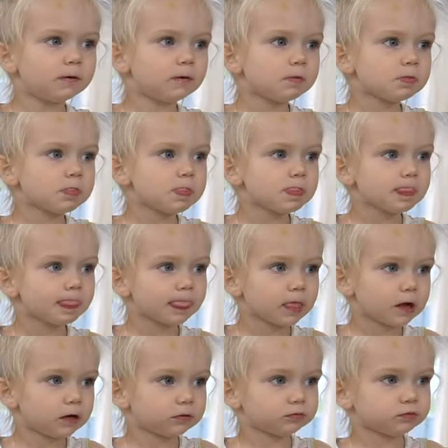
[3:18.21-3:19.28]
I don't know, is
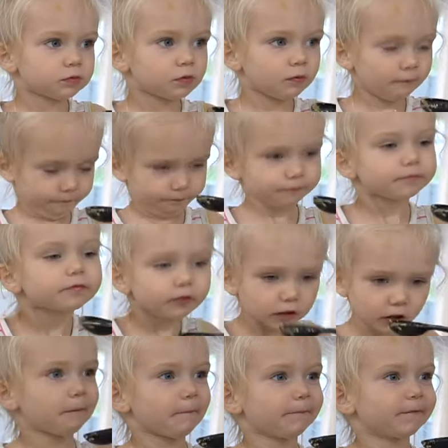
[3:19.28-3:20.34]

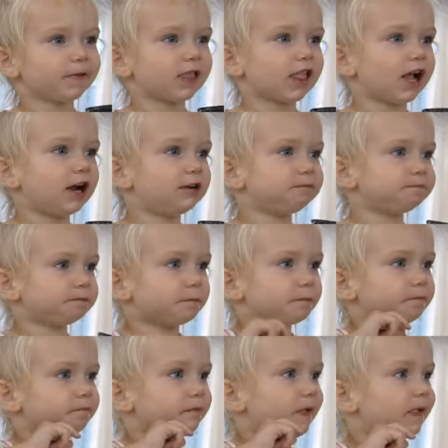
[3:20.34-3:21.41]
it? Is that
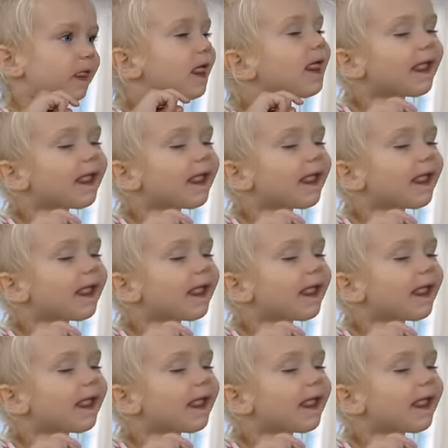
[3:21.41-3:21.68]
delicious?